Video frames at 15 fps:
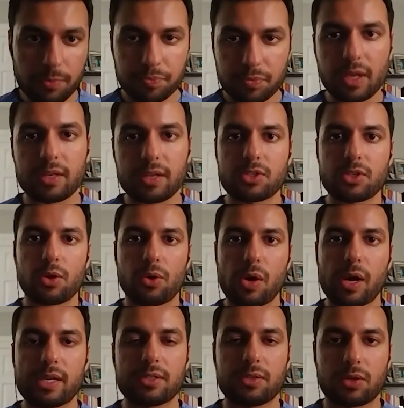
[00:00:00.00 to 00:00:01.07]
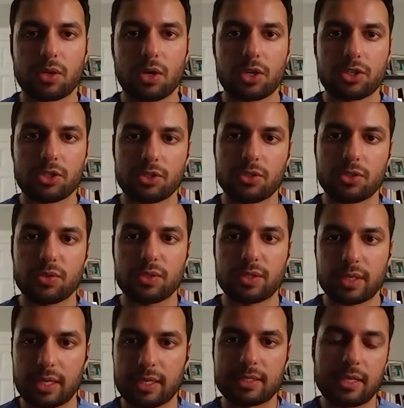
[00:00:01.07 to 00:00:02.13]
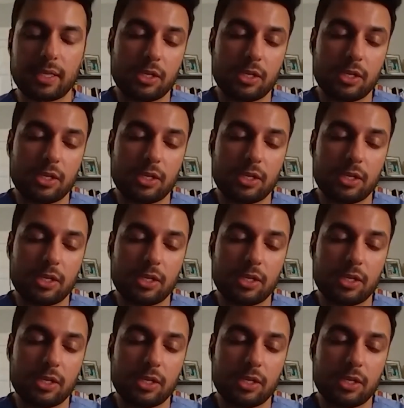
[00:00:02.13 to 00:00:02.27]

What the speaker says: And so I still caution students against it.